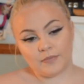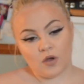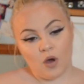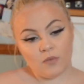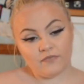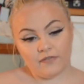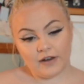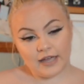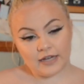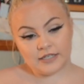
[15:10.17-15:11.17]

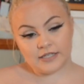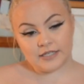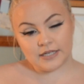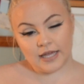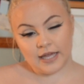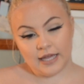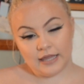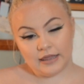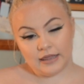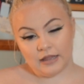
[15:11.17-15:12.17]
conflict
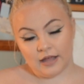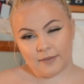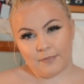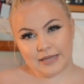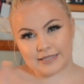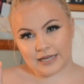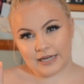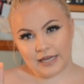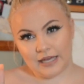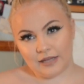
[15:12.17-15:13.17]
in like
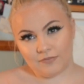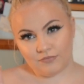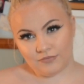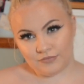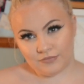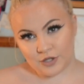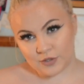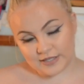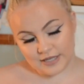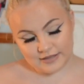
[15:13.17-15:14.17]
basically the
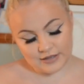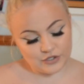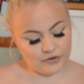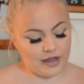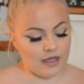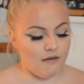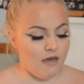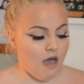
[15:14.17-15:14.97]
20th century,